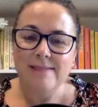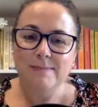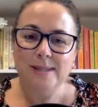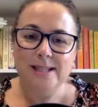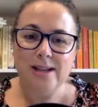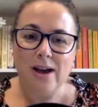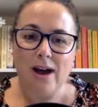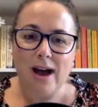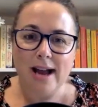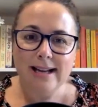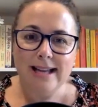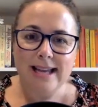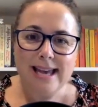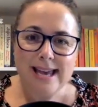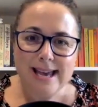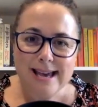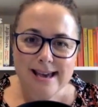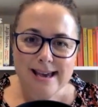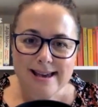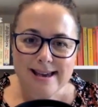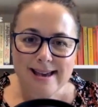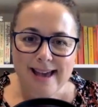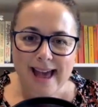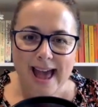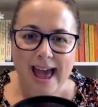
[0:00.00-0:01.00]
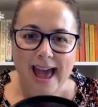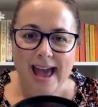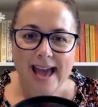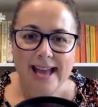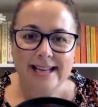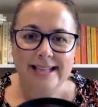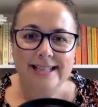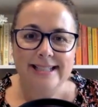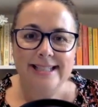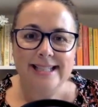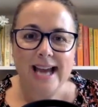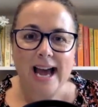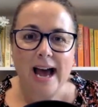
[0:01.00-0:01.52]
sidekick
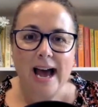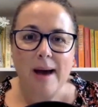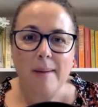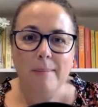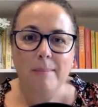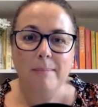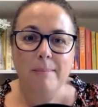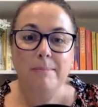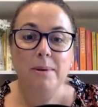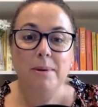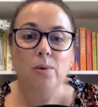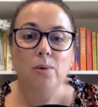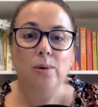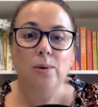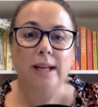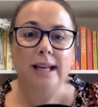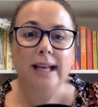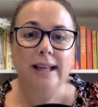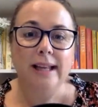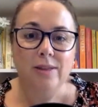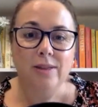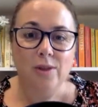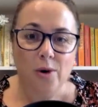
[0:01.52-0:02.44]
and building